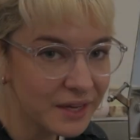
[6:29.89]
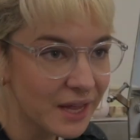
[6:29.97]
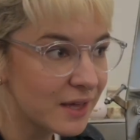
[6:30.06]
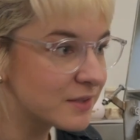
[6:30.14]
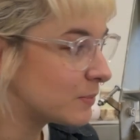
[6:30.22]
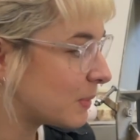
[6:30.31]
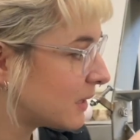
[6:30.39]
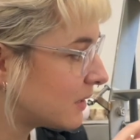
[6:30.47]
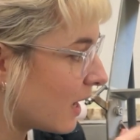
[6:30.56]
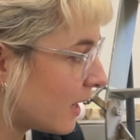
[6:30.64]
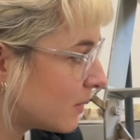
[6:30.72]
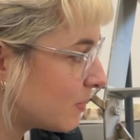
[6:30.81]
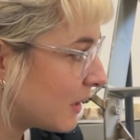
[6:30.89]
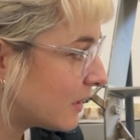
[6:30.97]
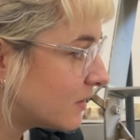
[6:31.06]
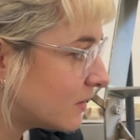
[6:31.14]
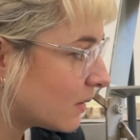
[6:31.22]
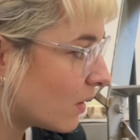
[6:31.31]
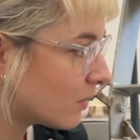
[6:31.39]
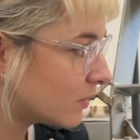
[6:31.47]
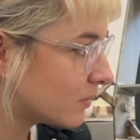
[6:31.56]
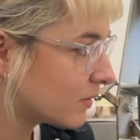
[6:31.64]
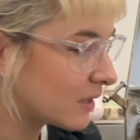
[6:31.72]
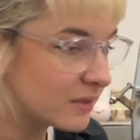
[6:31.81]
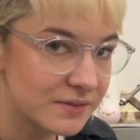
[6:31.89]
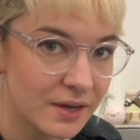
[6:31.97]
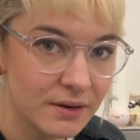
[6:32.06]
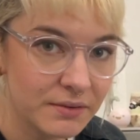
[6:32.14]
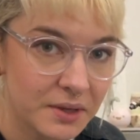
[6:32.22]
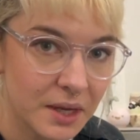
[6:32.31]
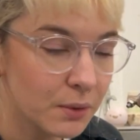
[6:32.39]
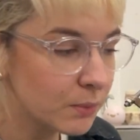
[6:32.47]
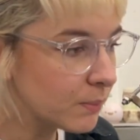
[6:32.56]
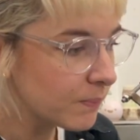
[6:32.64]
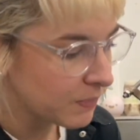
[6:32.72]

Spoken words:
has been unpinned on the inside of the kiln.